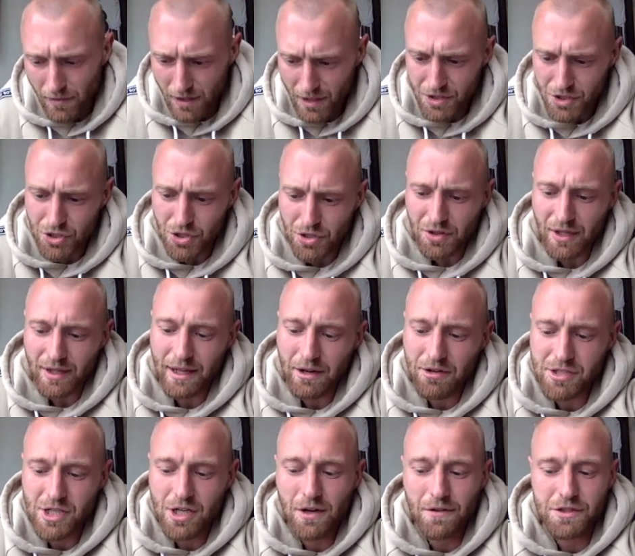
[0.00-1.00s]
do you think there is
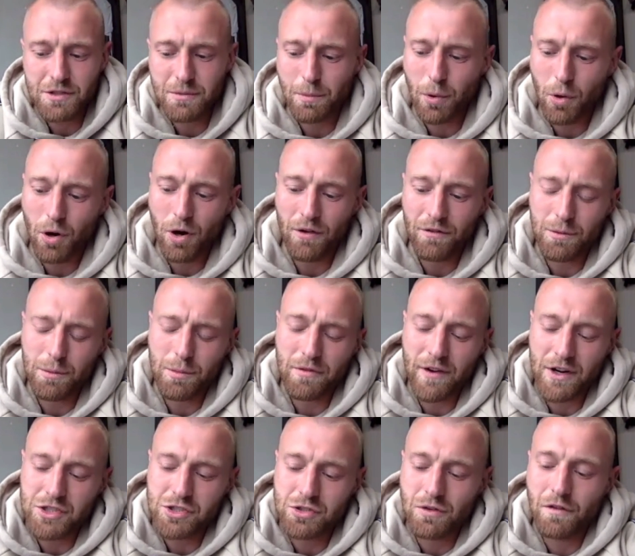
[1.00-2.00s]
enough support for
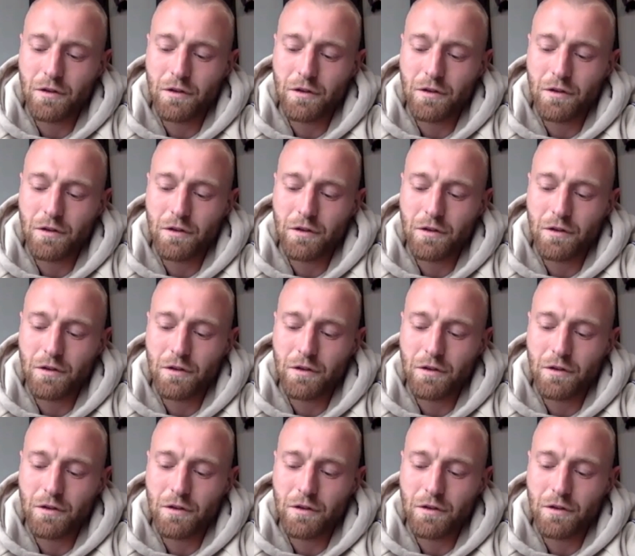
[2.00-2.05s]
professional